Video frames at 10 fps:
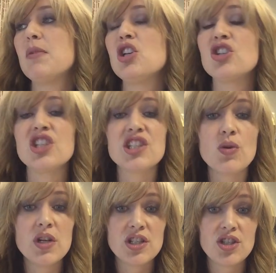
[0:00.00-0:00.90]
you're just
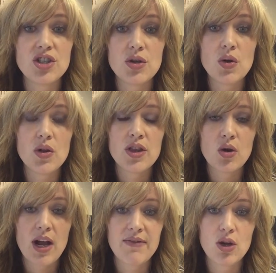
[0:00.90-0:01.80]
going to do the
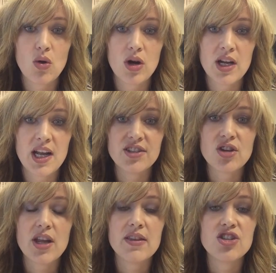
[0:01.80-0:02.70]
graphic
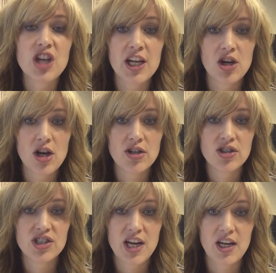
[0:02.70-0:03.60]
organizer and the check your
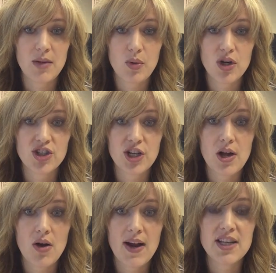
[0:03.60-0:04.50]
understanding portion,
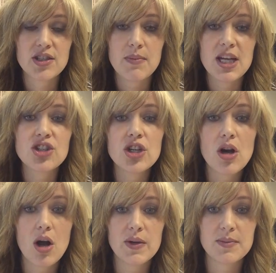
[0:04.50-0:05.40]
all right? So make sure
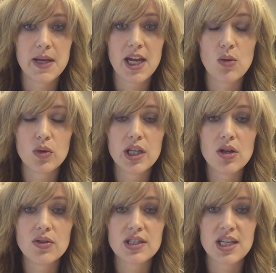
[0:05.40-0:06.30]
you're always paying really
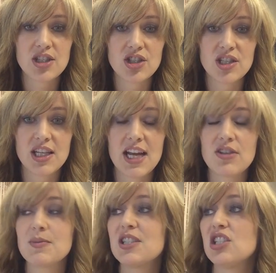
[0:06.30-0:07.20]
close attention to the
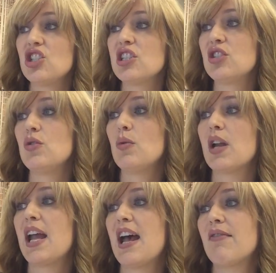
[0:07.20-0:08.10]
announcements and just doing
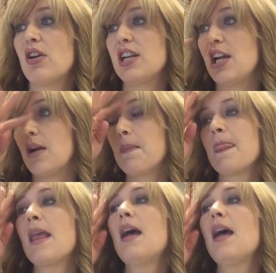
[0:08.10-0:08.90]
what I have on here.